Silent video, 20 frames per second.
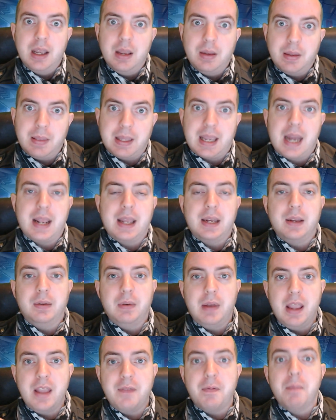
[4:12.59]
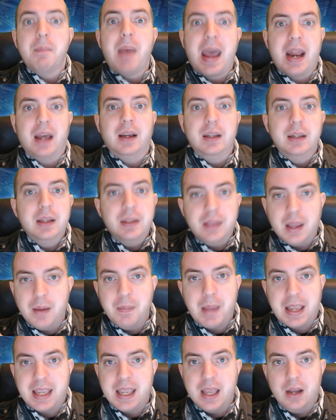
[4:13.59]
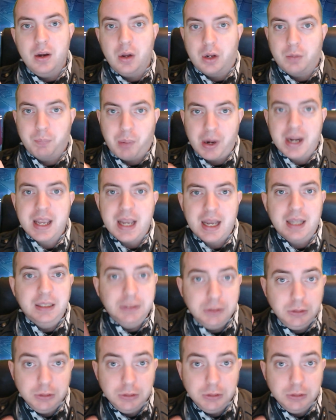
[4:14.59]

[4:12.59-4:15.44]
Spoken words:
They're getting it even better. They're making it look prettier.